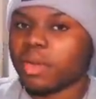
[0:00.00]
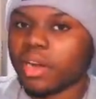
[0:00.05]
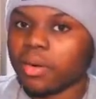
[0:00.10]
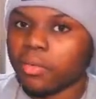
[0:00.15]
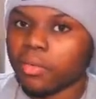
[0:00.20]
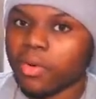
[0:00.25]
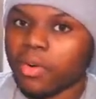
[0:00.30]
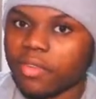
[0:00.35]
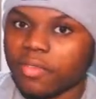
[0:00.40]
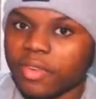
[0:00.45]

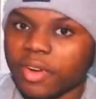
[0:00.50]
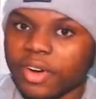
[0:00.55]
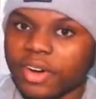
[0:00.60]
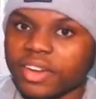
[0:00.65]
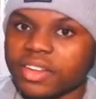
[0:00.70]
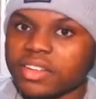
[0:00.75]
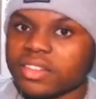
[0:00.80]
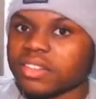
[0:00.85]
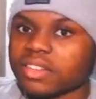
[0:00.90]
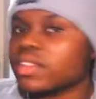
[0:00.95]
Warfare
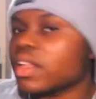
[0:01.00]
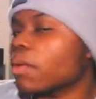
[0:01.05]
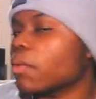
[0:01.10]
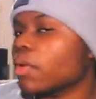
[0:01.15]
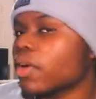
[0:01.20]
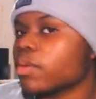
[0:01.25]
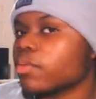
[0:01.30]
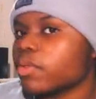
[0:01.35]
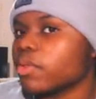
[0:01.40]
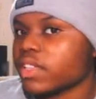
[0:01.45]
is they
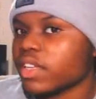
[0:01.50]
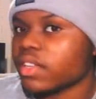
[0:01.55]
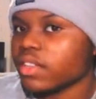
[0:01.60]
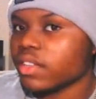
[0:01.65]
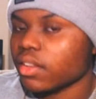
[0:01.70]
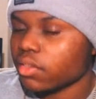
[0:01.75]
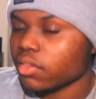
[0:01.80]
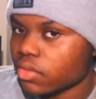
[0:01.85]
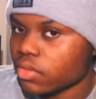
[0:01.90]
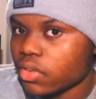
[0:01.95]
want to protect
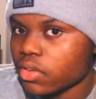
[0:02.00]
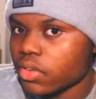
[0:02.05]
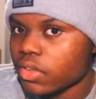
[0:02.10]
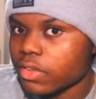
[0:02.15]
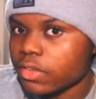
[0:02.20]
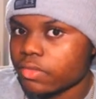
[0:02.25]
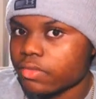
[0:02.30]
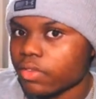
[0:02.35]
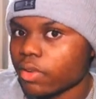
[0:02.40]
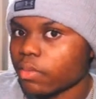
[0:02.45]
those
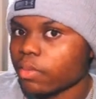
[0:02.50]
noobs from,